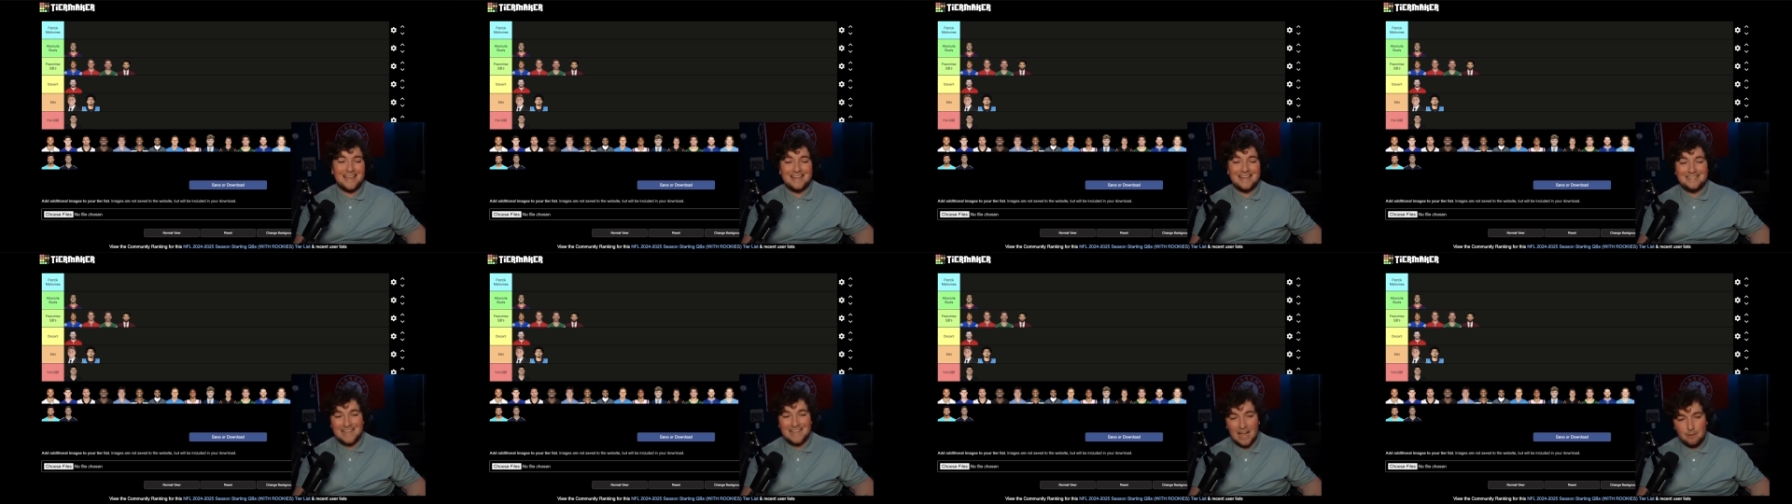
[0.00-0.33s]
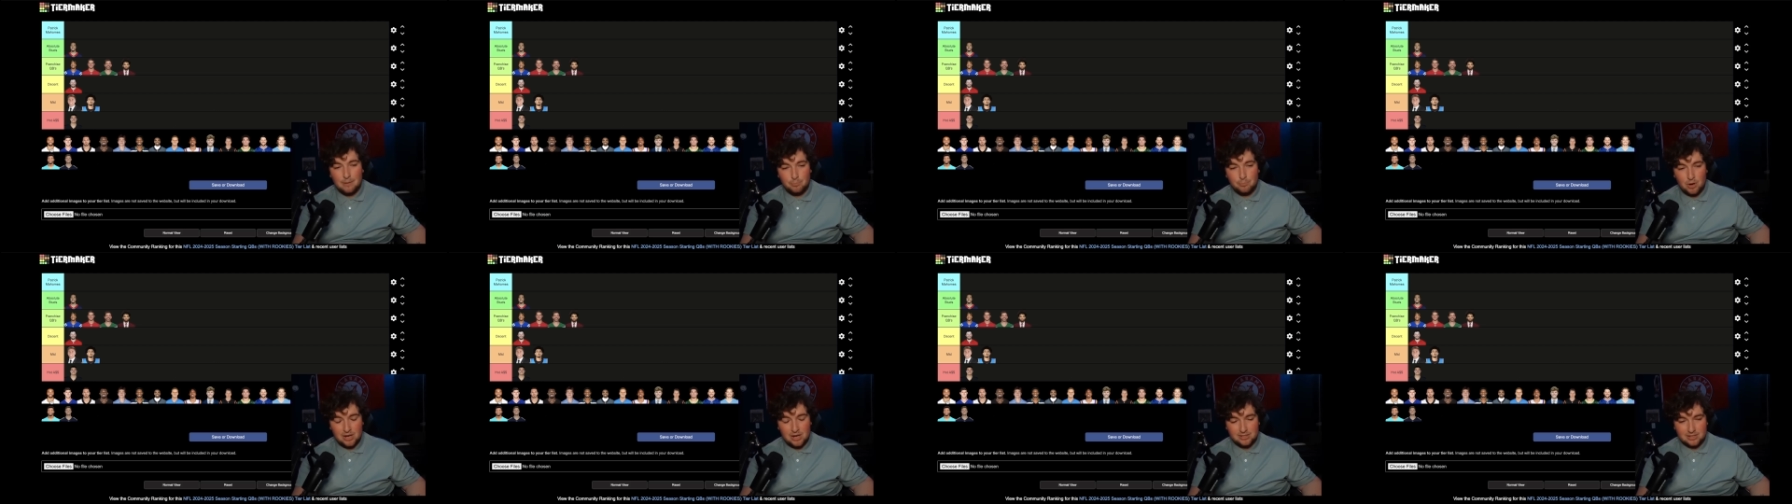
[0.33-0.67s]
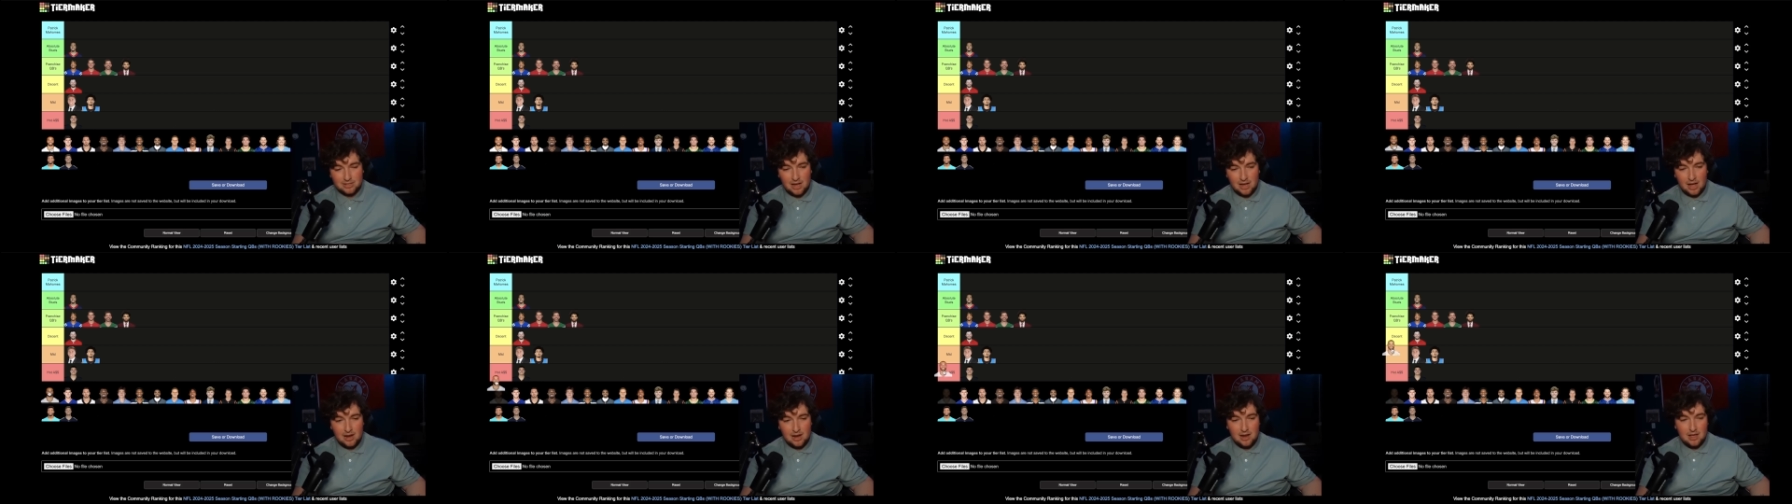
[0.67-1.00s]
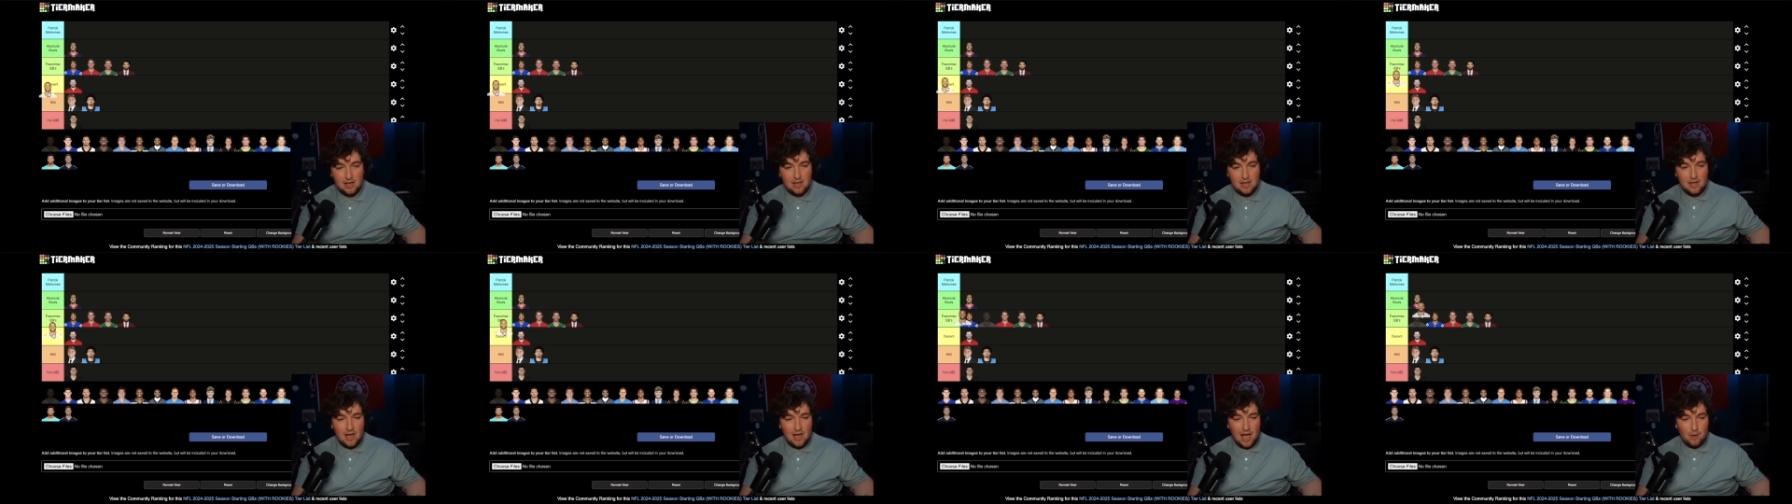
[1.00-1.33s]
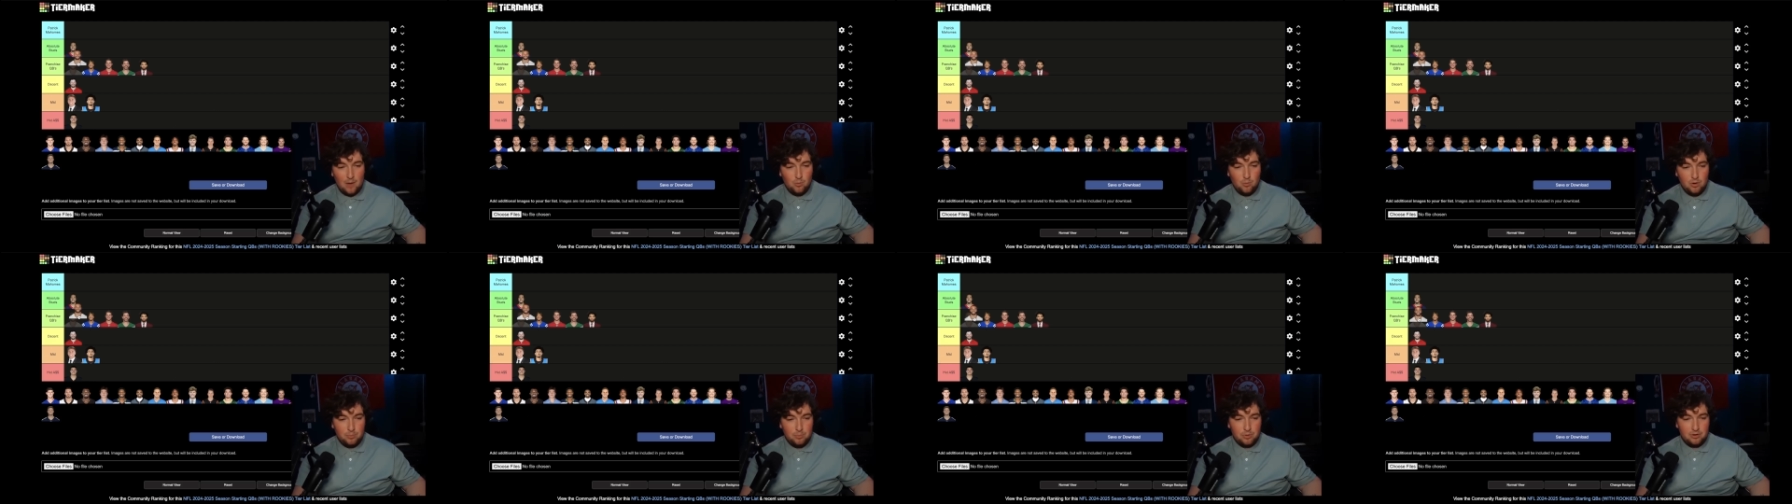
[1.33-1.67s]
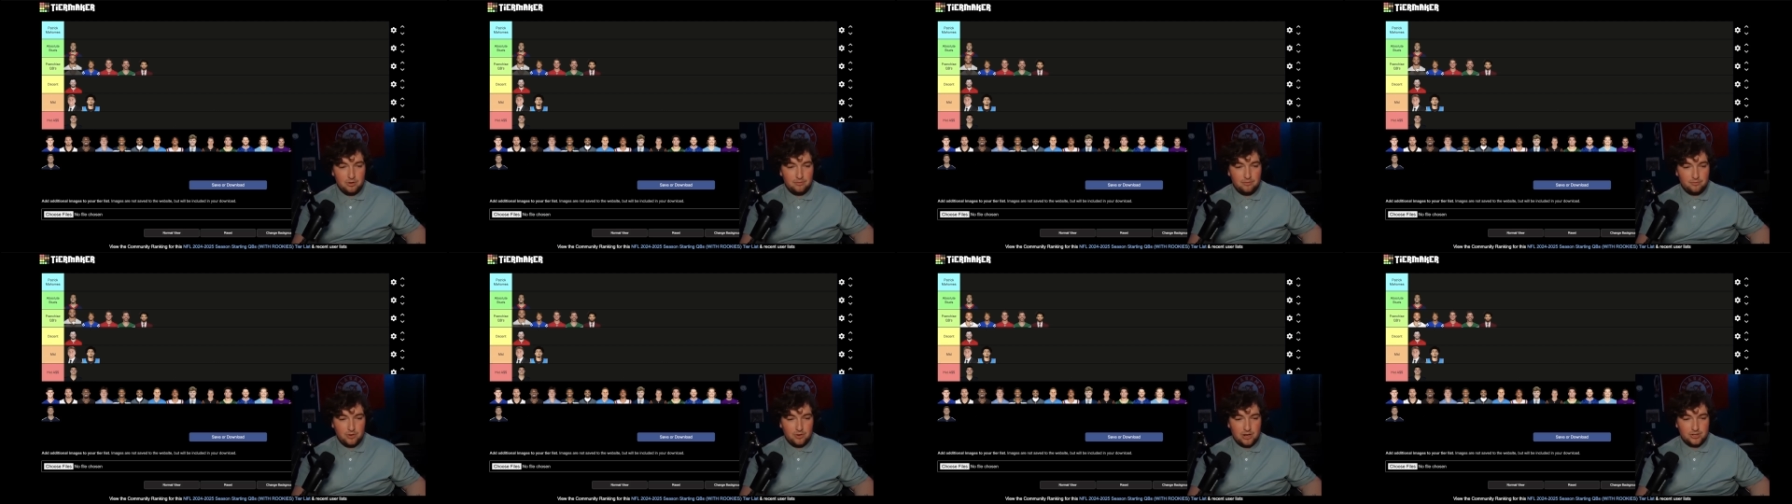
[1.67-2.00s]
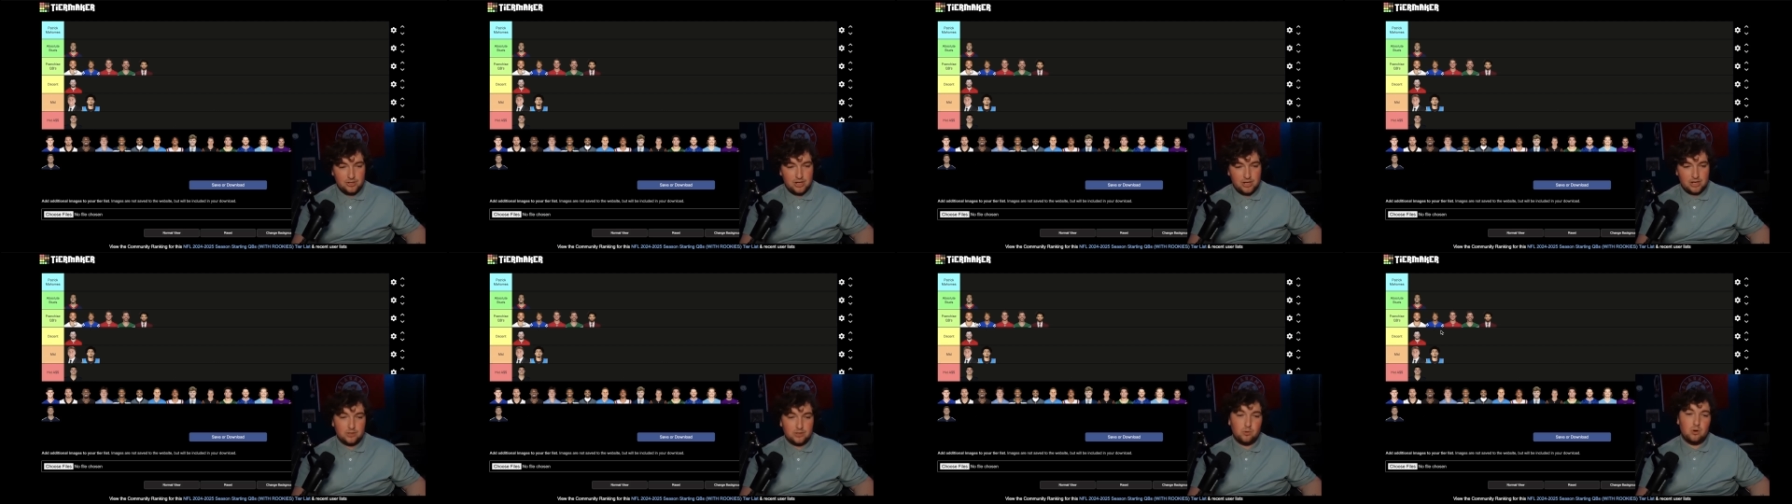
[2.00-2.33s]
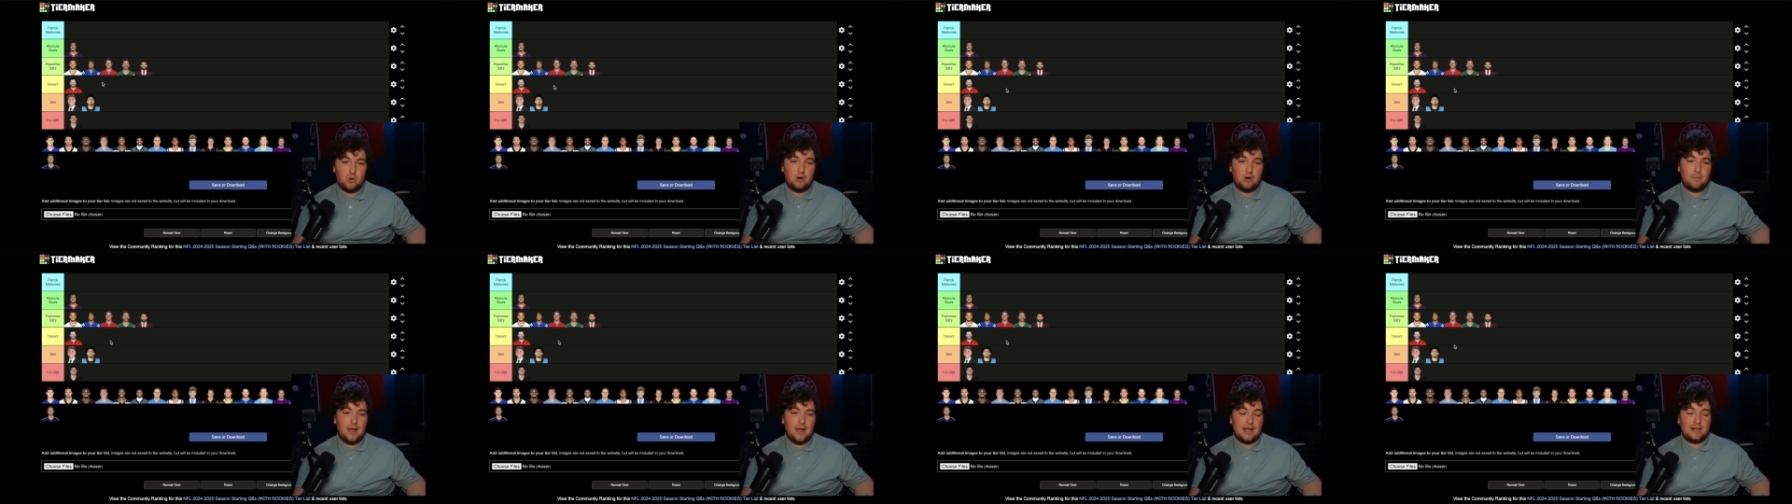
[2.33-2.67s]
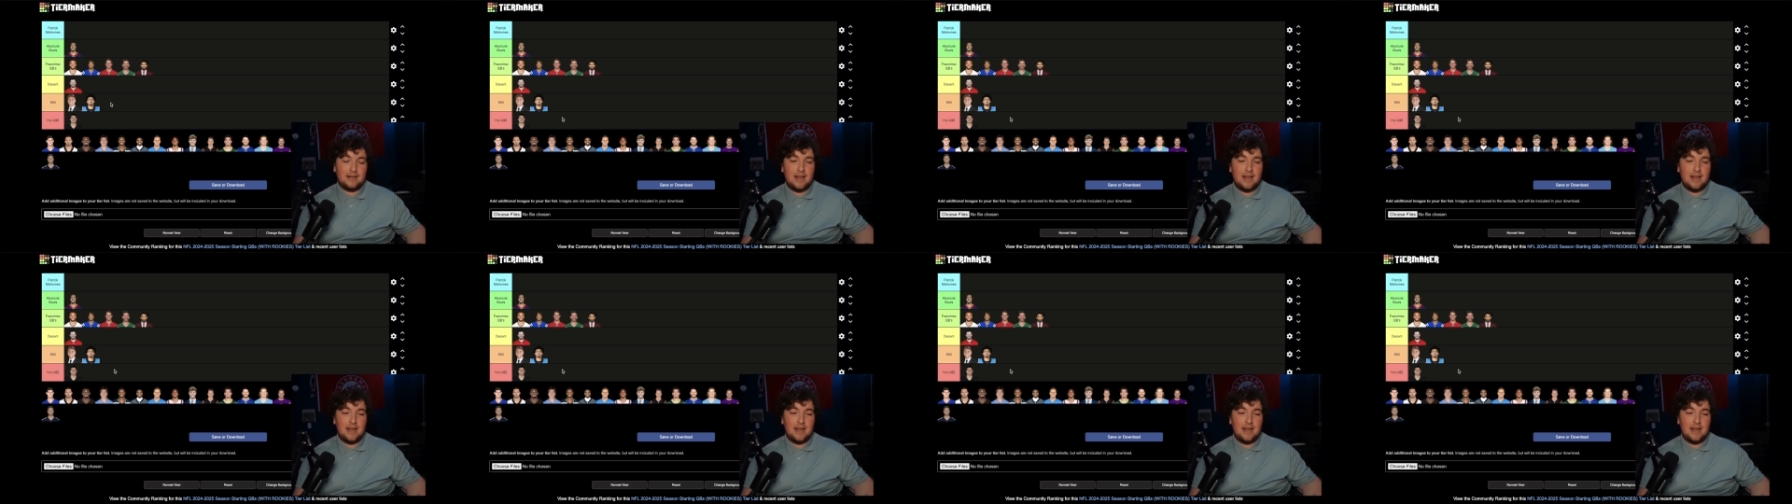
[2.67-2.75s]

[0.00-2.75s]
Dak Prescott, I will put in franchise quarterback.